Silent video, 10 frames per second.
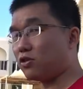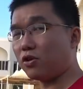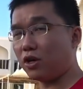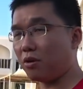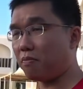you're
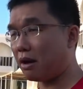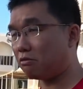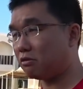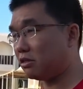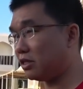talking
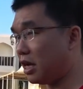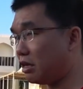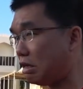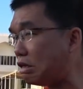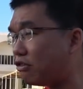about,
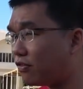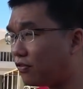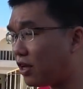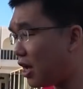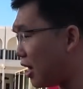say, the
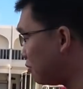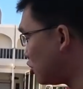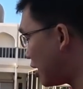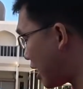E350 AMG